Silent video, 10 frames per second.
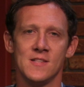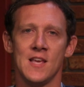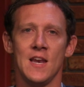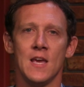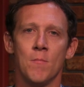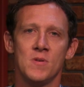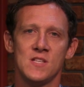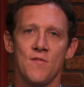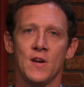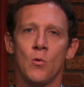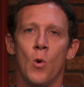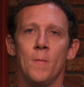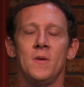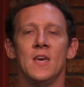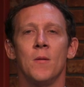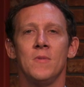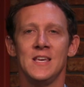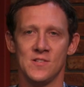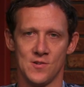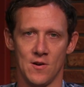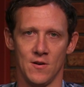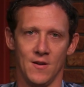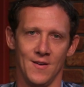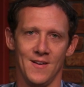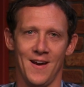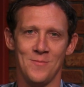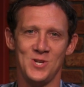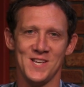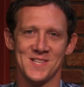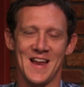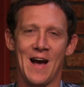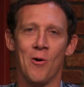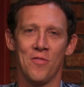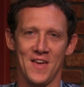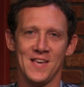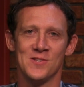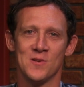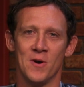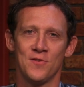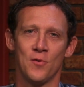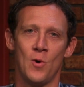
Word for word: at 10 a.m. Pacific, 1 p.m. Eastern. I'm Jason Howell. Thank you so much for